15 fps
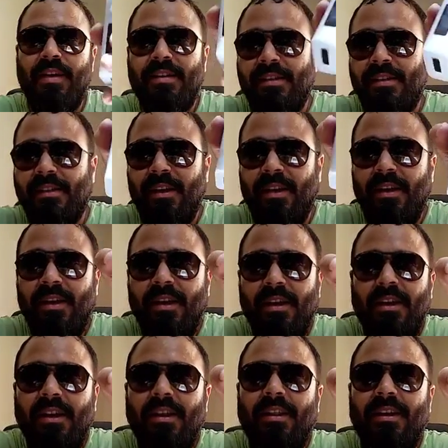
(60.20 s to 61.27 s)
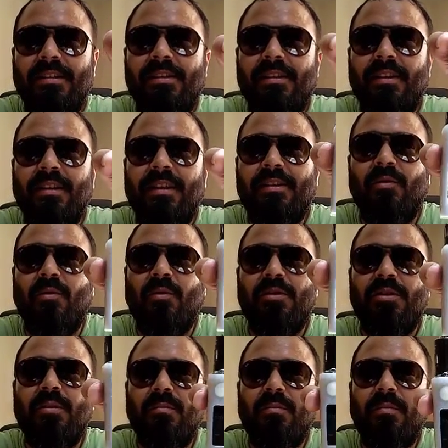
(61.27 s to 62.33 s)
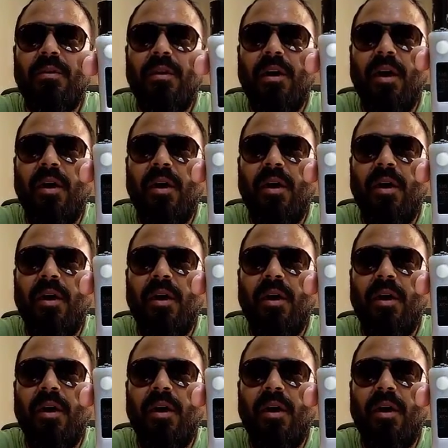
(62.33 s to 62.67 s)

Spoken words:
this awesome,